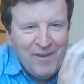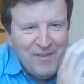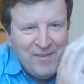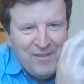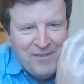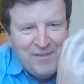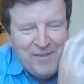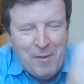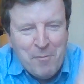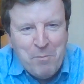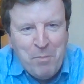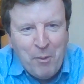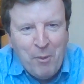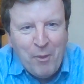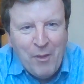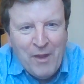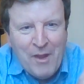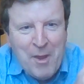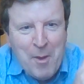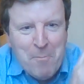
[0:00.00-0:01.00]

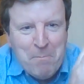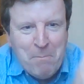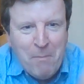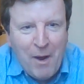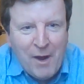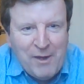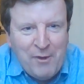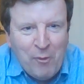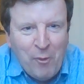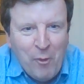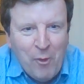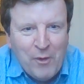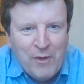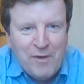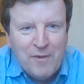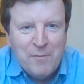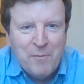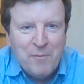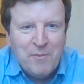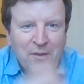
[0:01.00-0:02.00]
simple
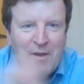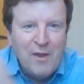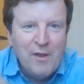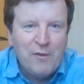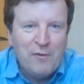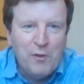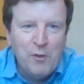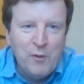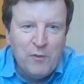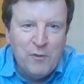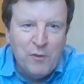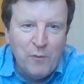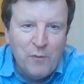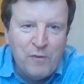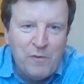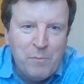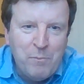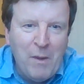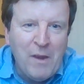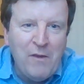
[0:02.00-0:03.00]
microorganisms through to
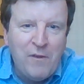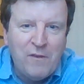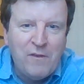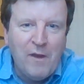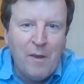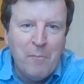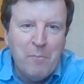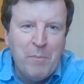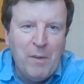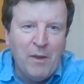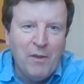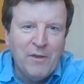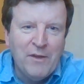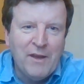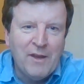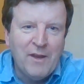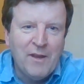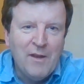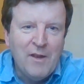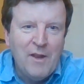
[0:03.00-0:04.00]
spaceship
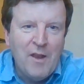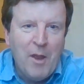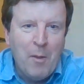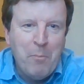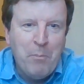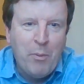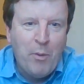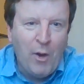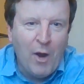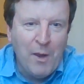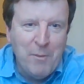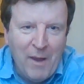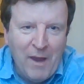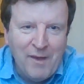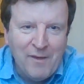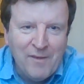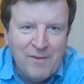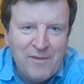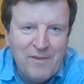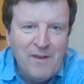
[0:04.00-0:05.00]
building
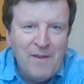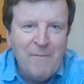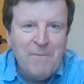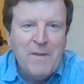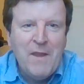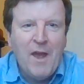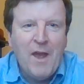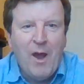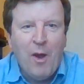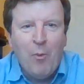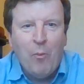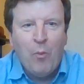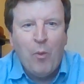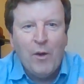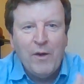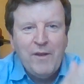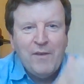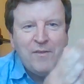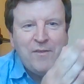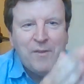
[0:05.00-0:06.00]
primates.
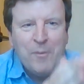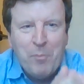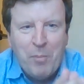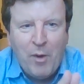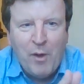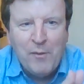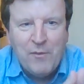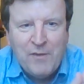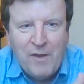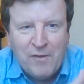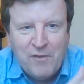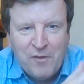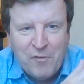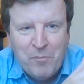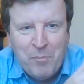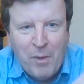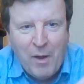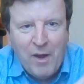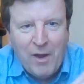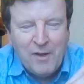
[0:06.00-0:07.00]
What is the process
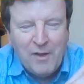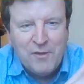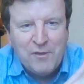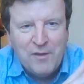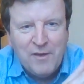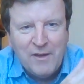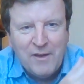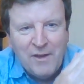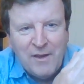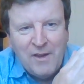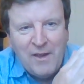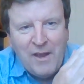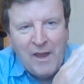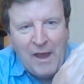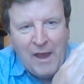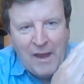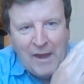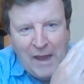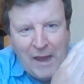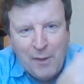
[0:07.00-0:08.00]
of biology
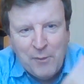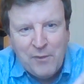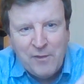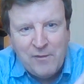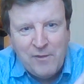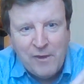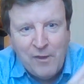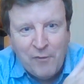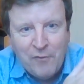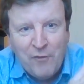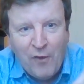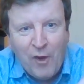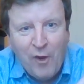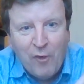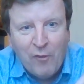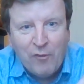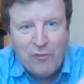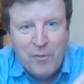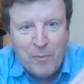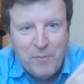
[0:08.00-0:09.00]
and how does it
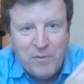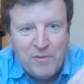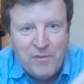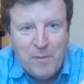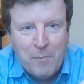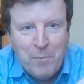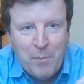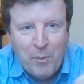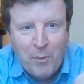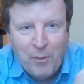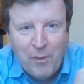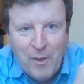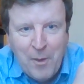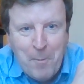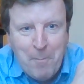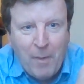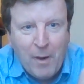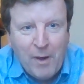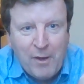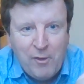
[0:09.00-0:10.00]
evolve from simple
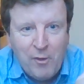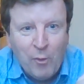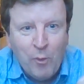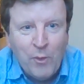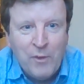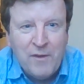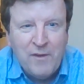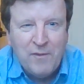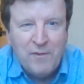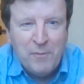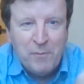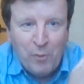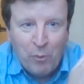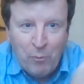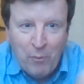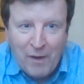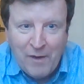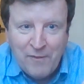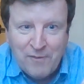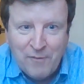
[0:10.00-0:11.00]
microorganisms or
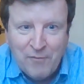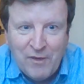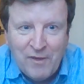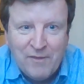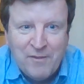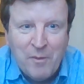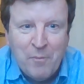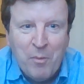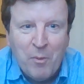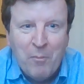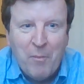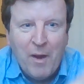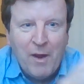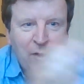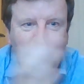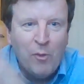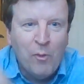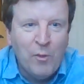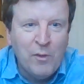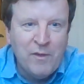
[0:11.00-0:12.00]
relatively simple
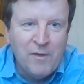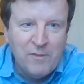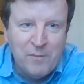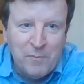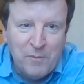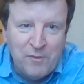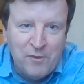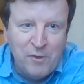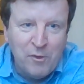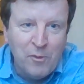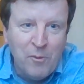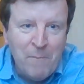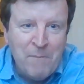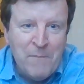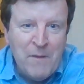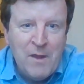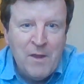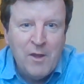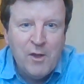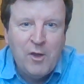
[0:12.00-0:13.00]
microorganisms to
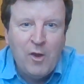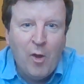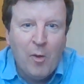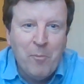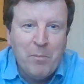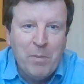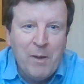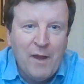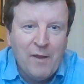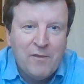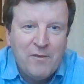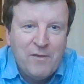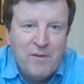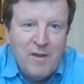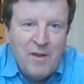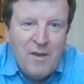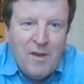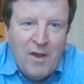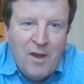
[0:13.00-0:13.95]
complex